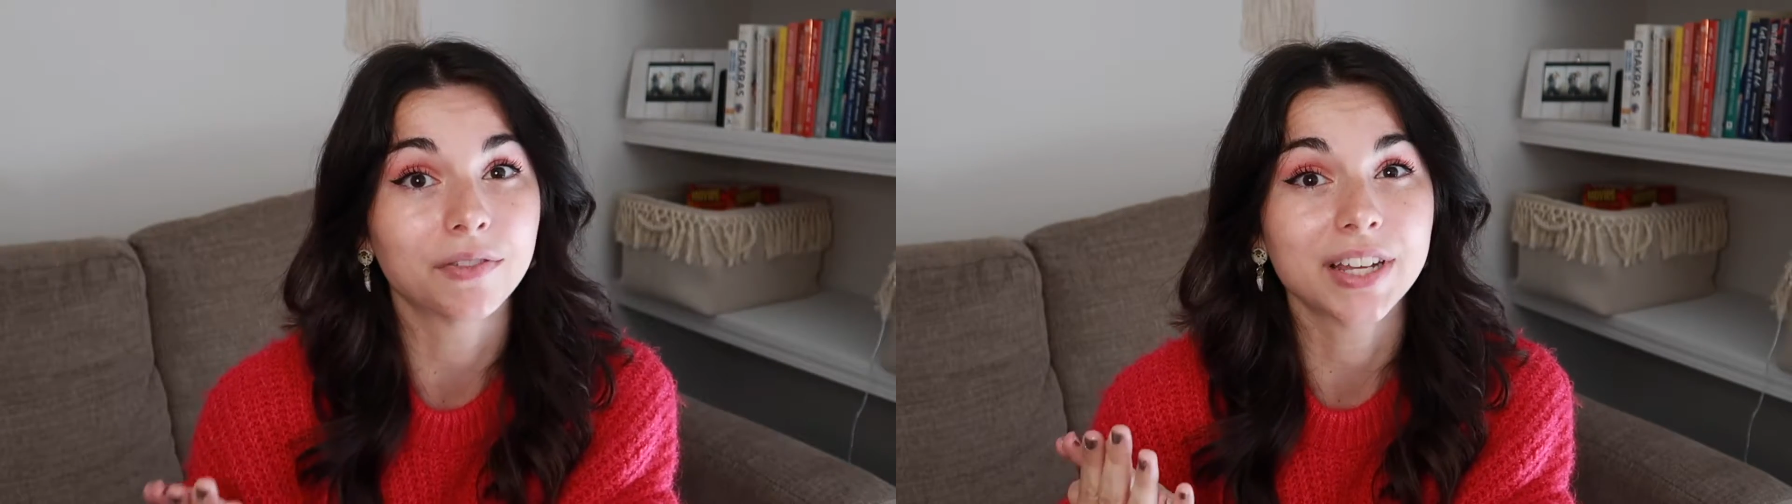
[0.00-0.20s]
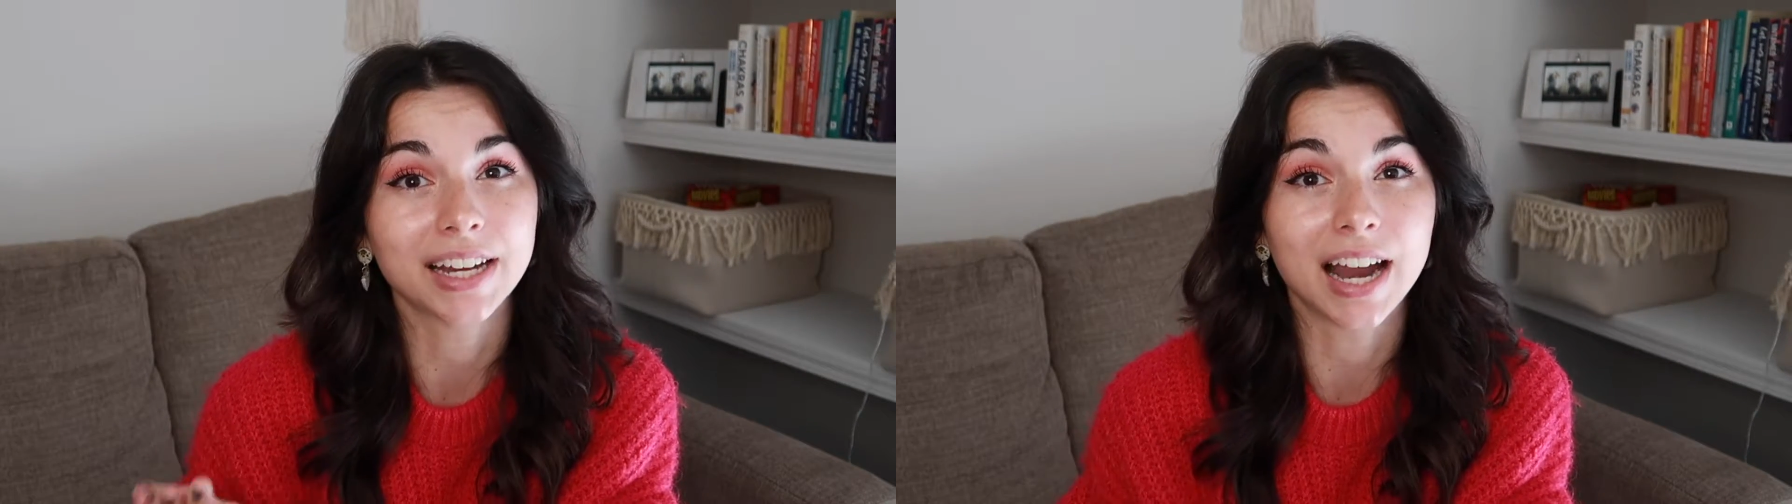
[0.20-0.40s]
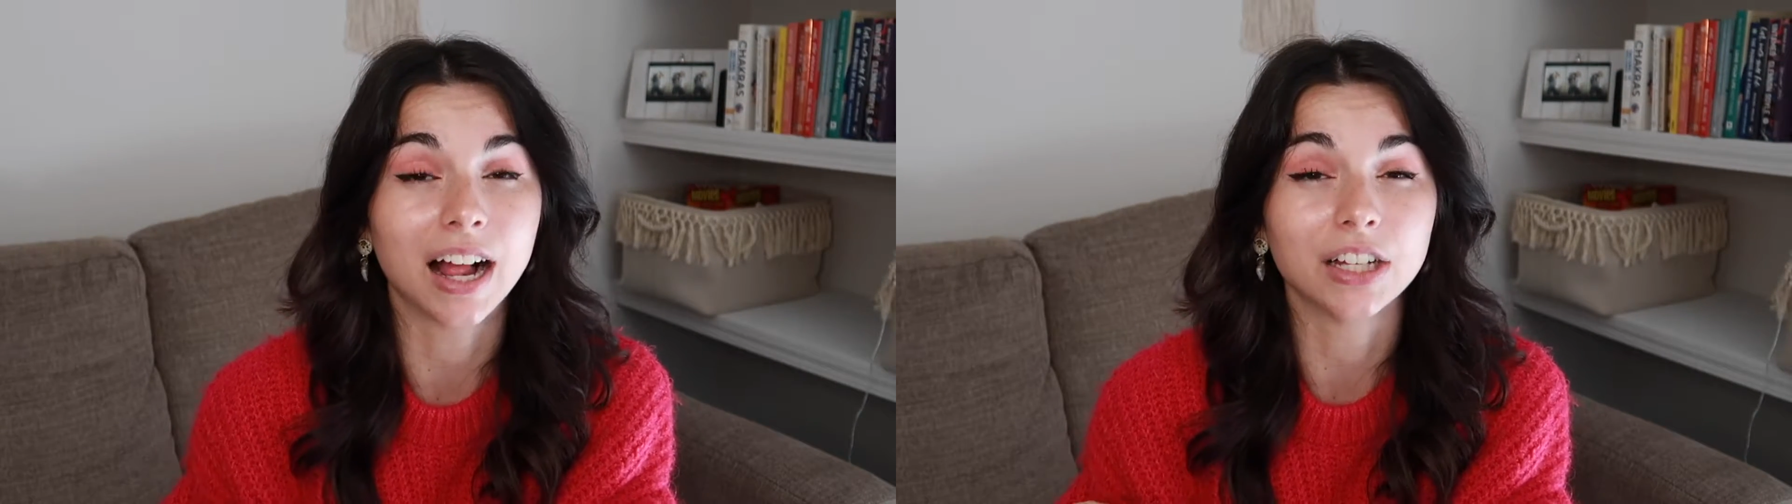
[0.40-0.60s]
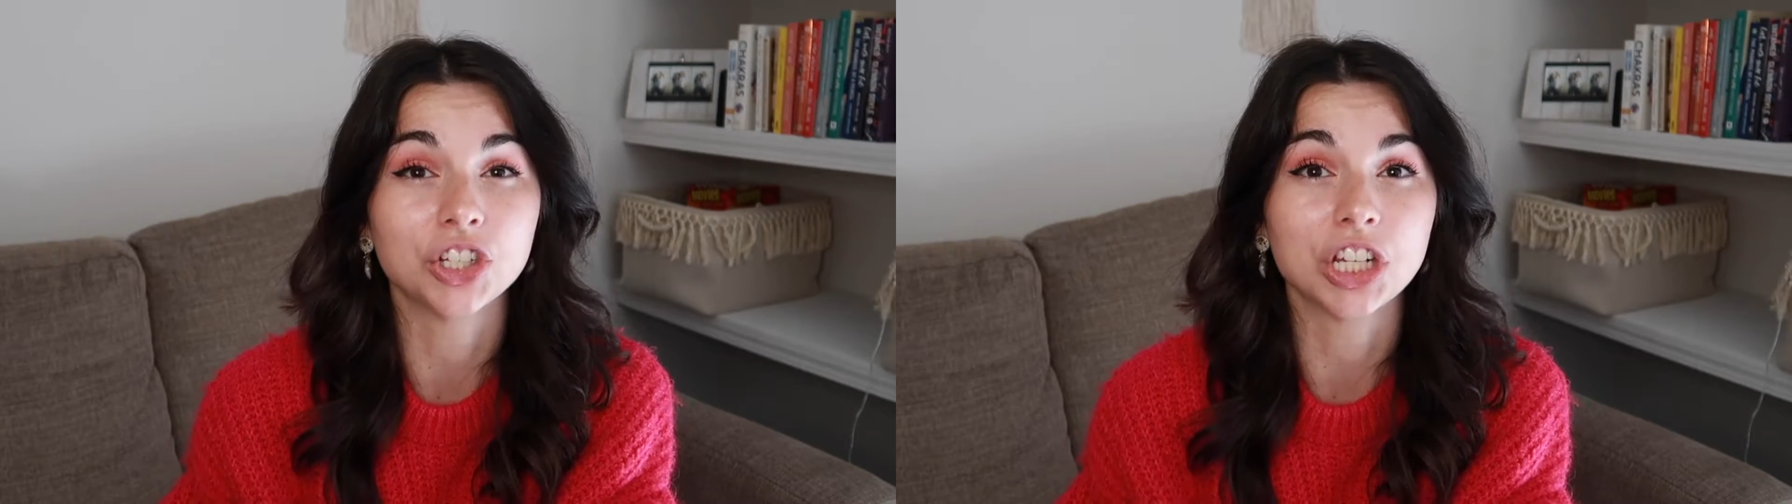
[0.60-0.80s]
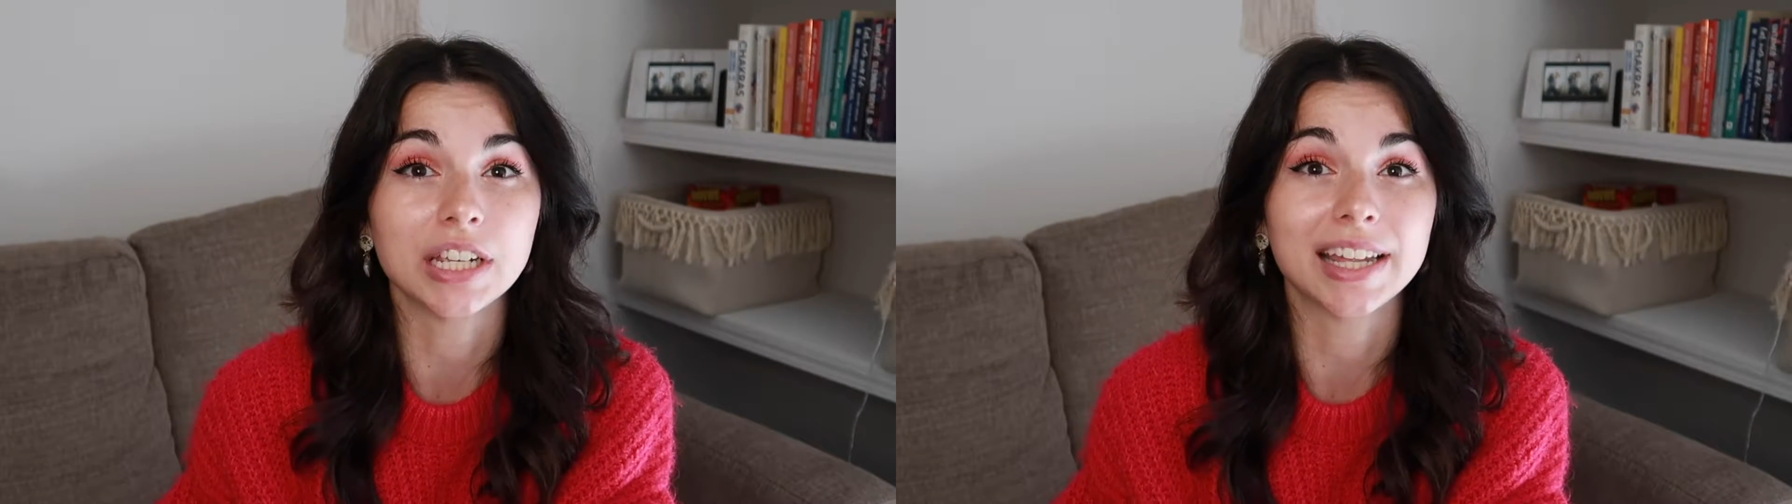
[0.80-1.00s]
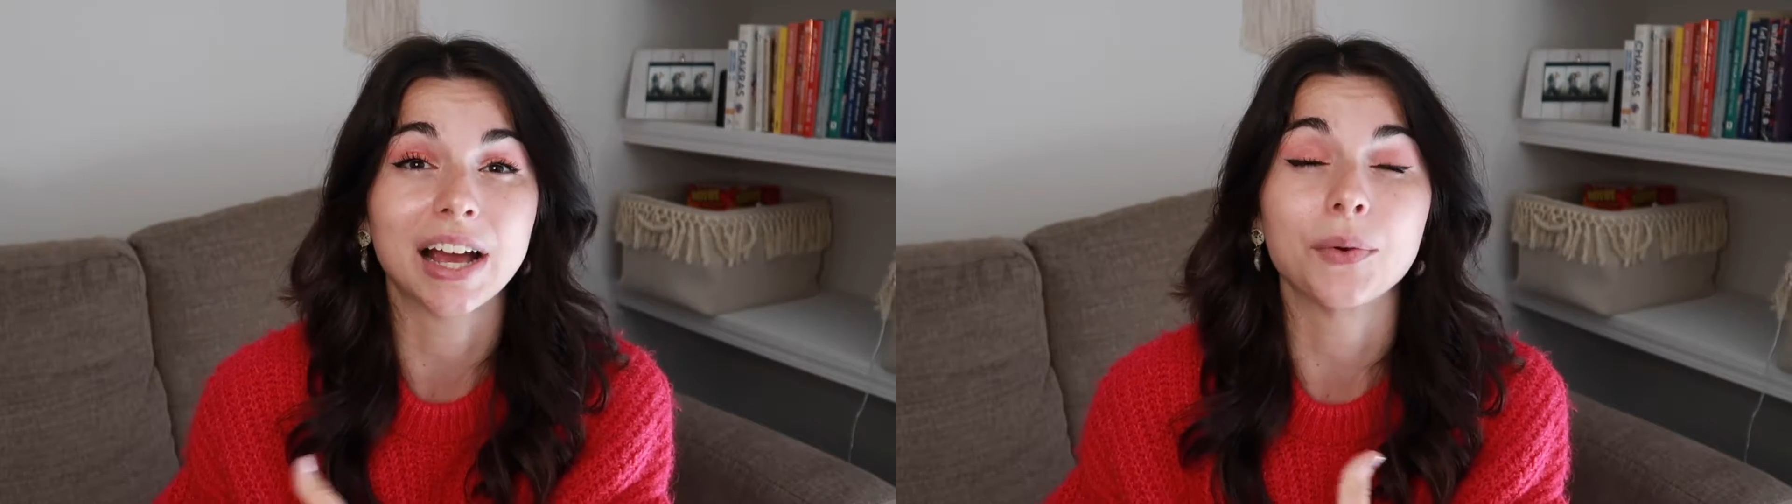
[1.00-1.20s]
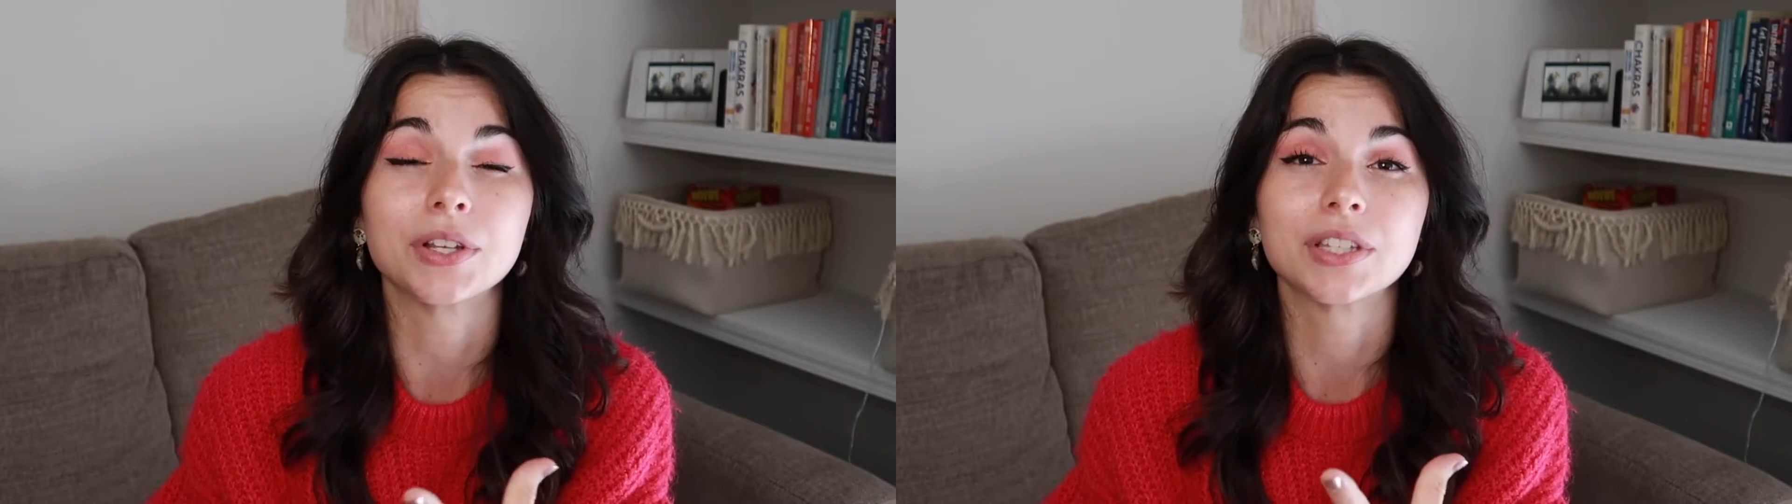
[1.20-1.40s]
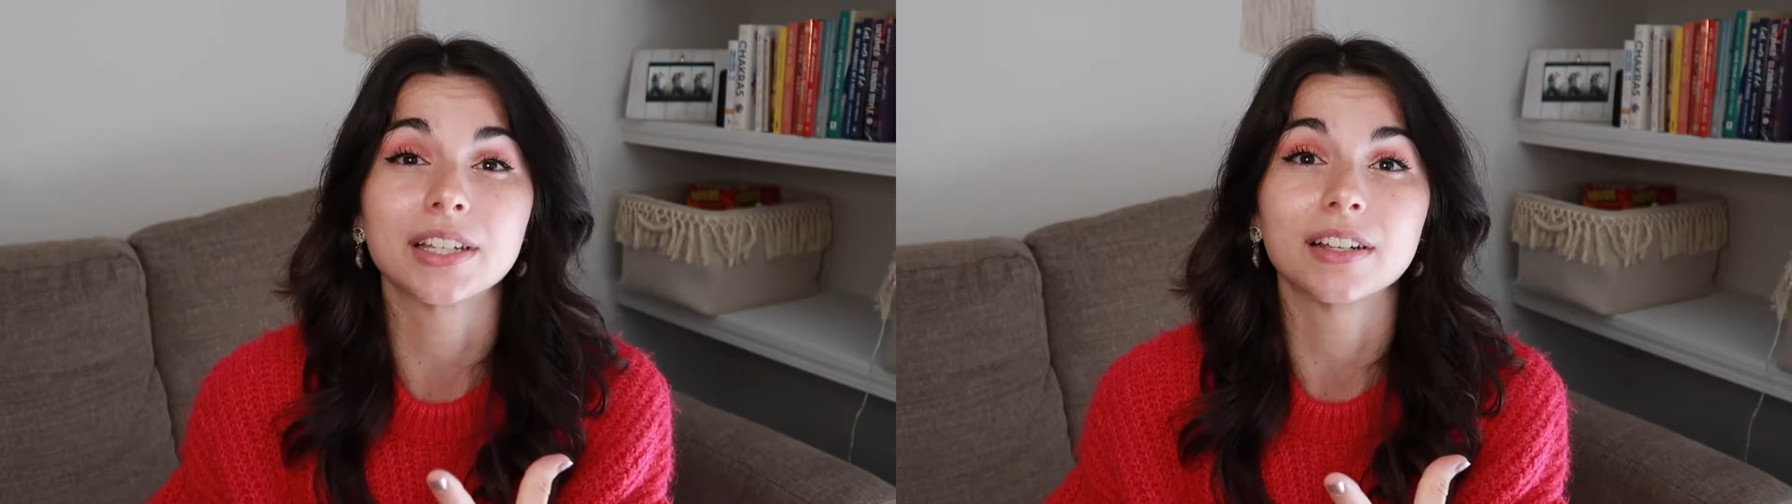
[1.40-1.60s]
technology that I
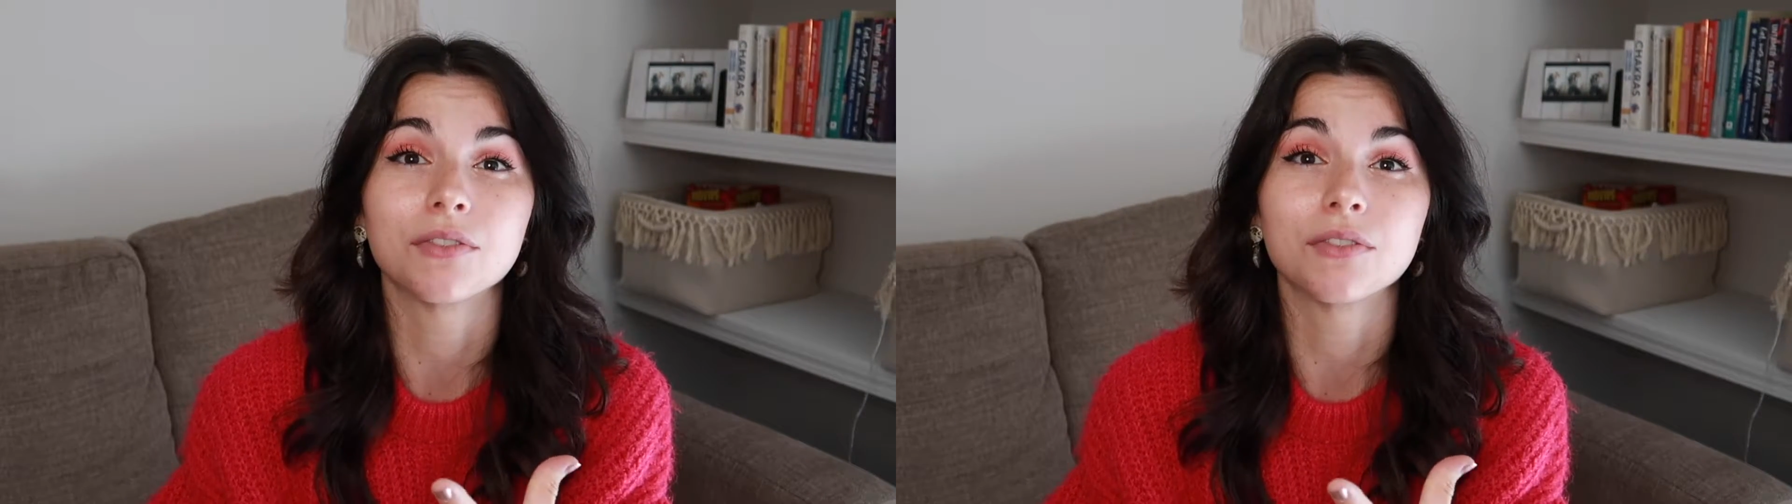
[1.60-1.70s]
was